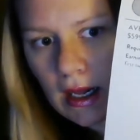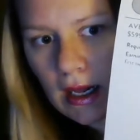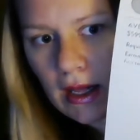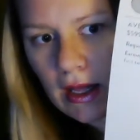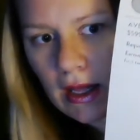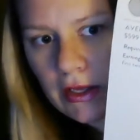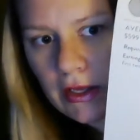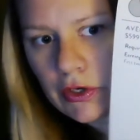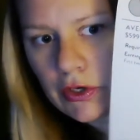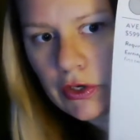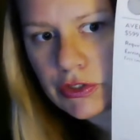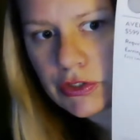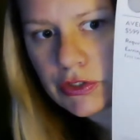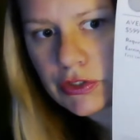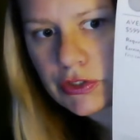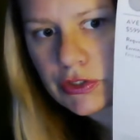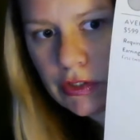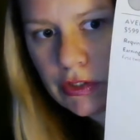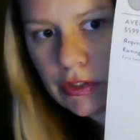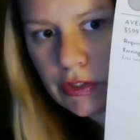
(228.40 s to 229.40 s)
your
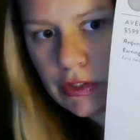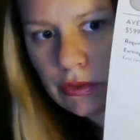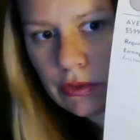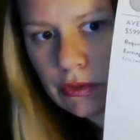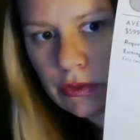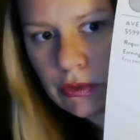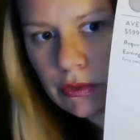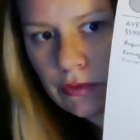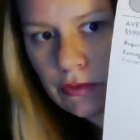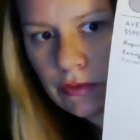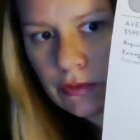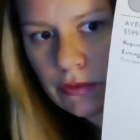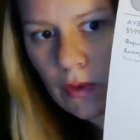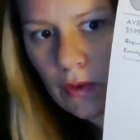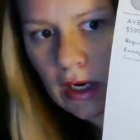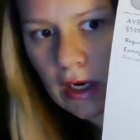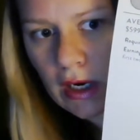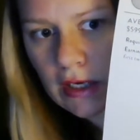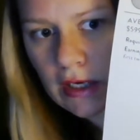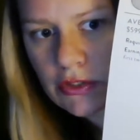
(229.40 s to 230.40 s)
2
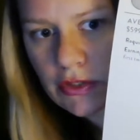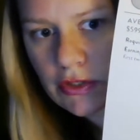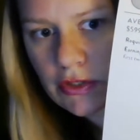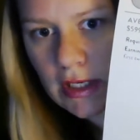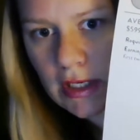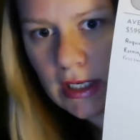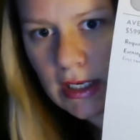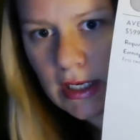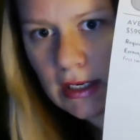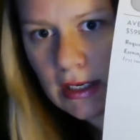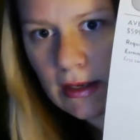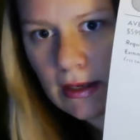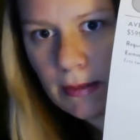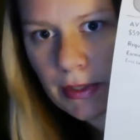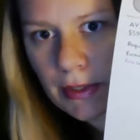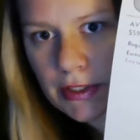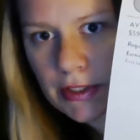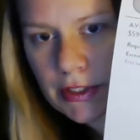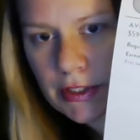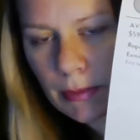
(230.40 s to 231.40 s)
400
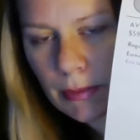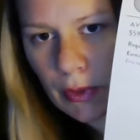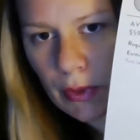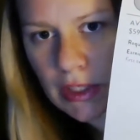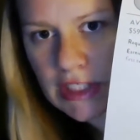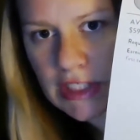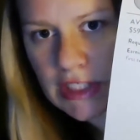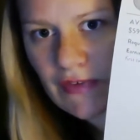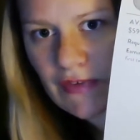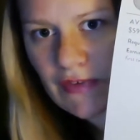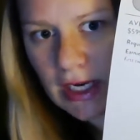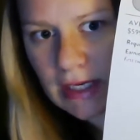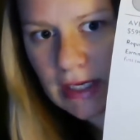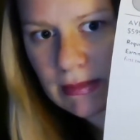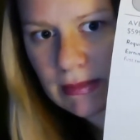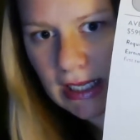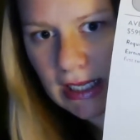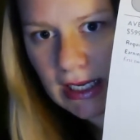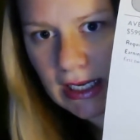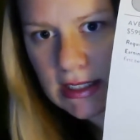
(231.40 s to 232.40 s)
personal bonus volume
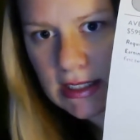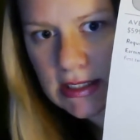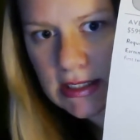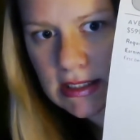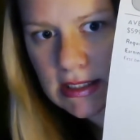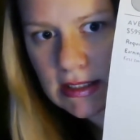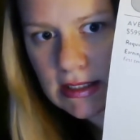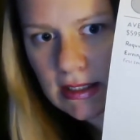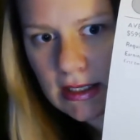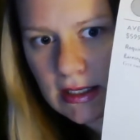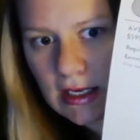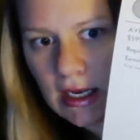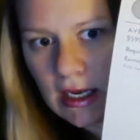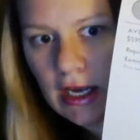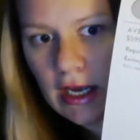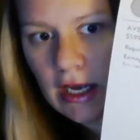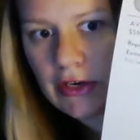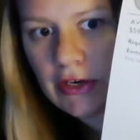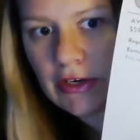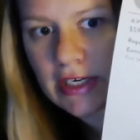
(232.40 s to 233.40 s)
legs.
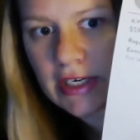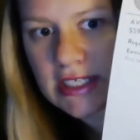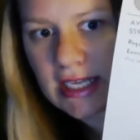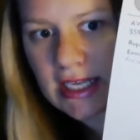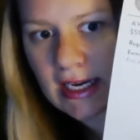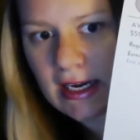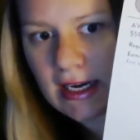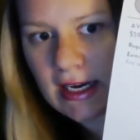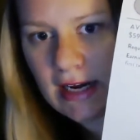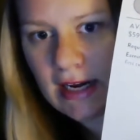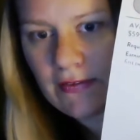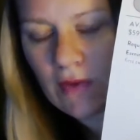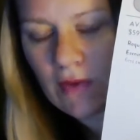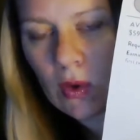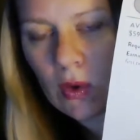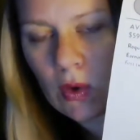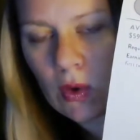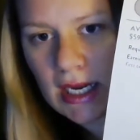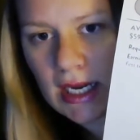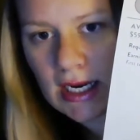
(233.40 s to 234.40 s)
Your executive
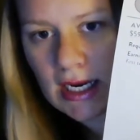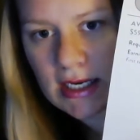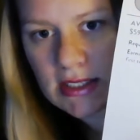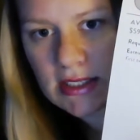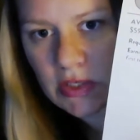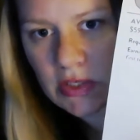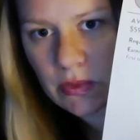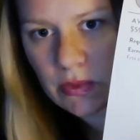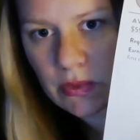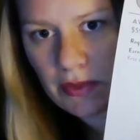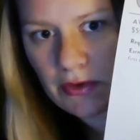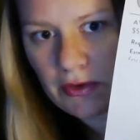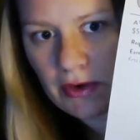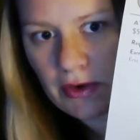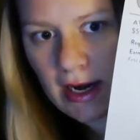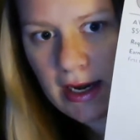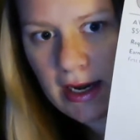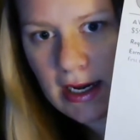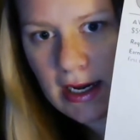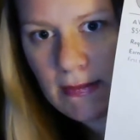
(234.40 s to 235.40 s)
only has to run their
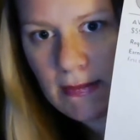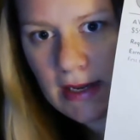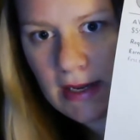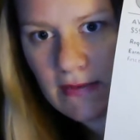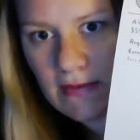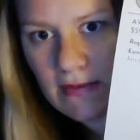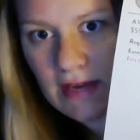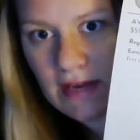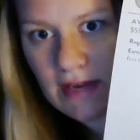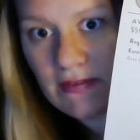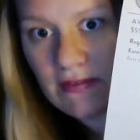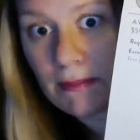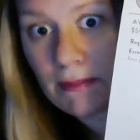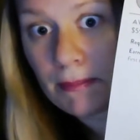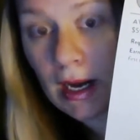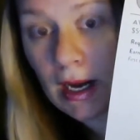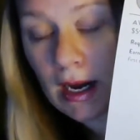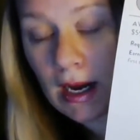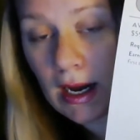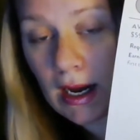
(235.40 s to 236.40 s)
80 BV
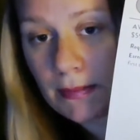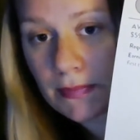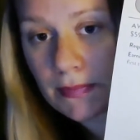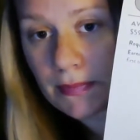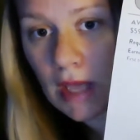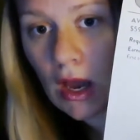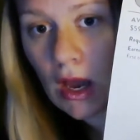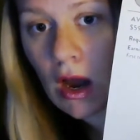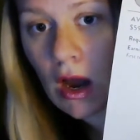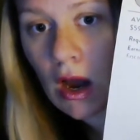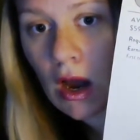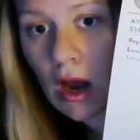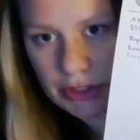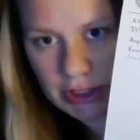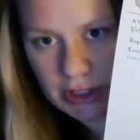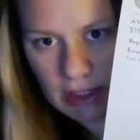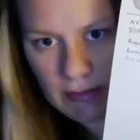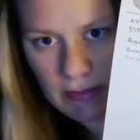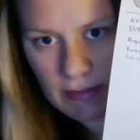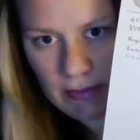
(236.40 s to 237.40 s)
auto
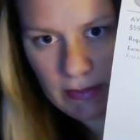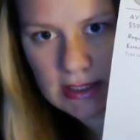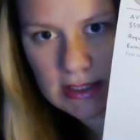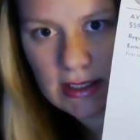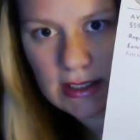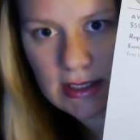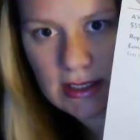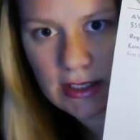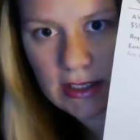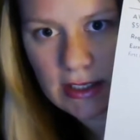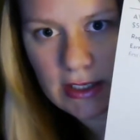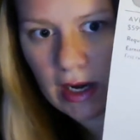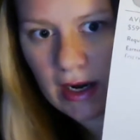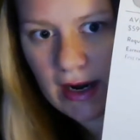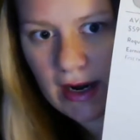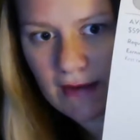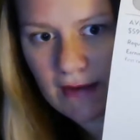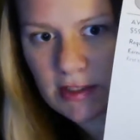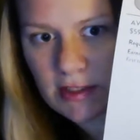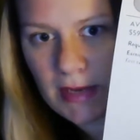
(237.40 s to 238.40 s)
shipment. They do not have
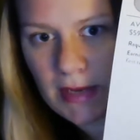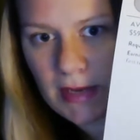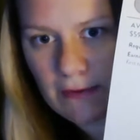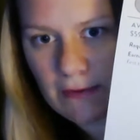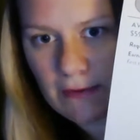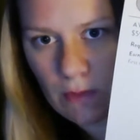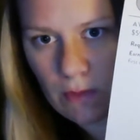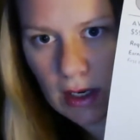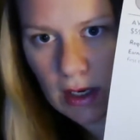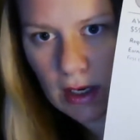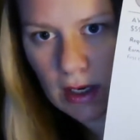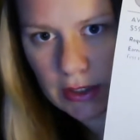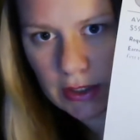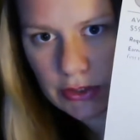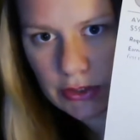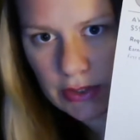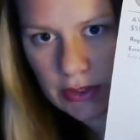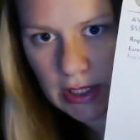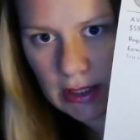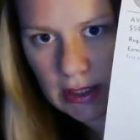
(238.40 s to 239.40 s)
to be at 400.
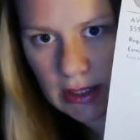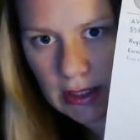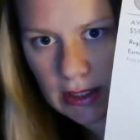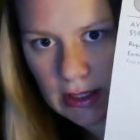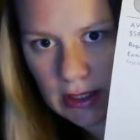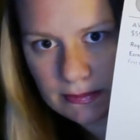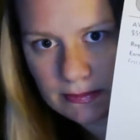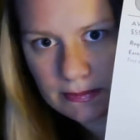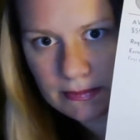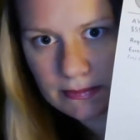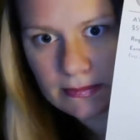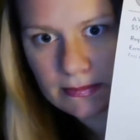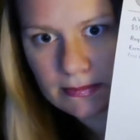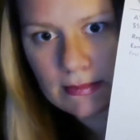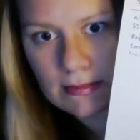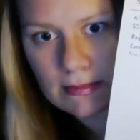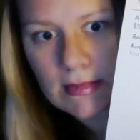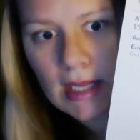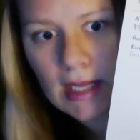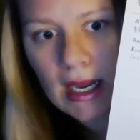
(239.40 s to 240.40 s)

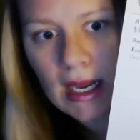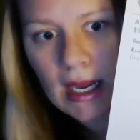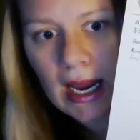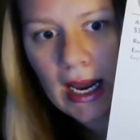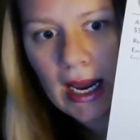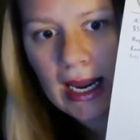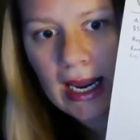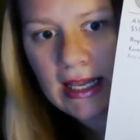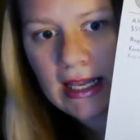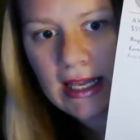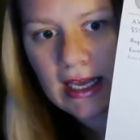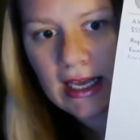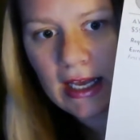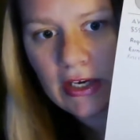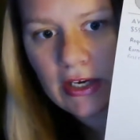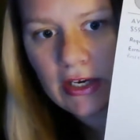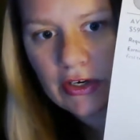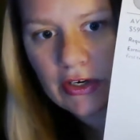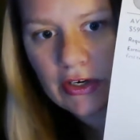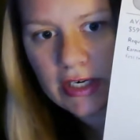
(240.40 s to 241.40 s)
And then your
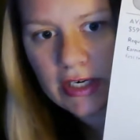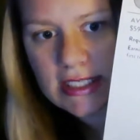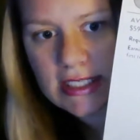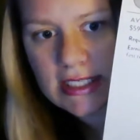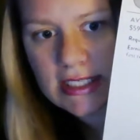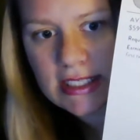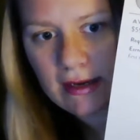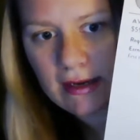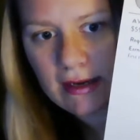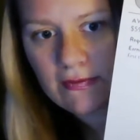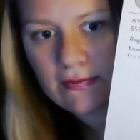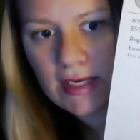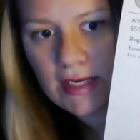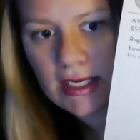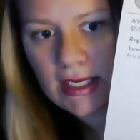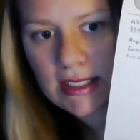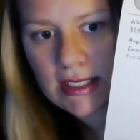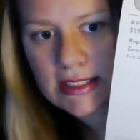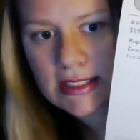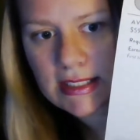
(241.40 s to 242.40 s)
executive
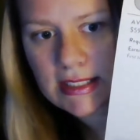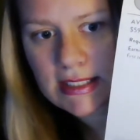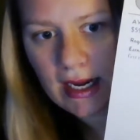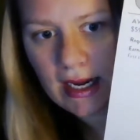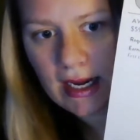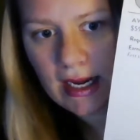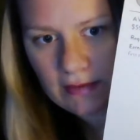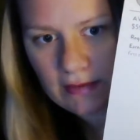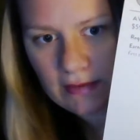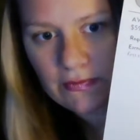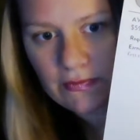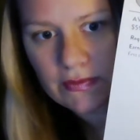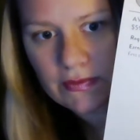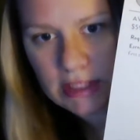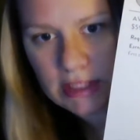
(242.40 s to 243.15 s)
needs to